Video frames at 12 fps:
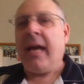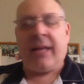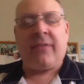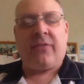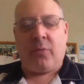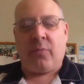
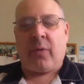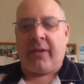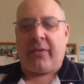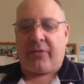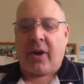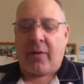And so
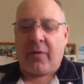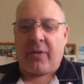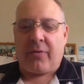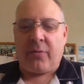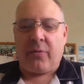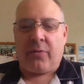I discovered
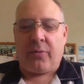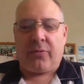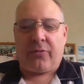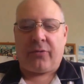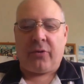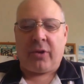it through
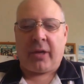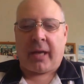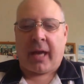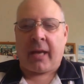Serling,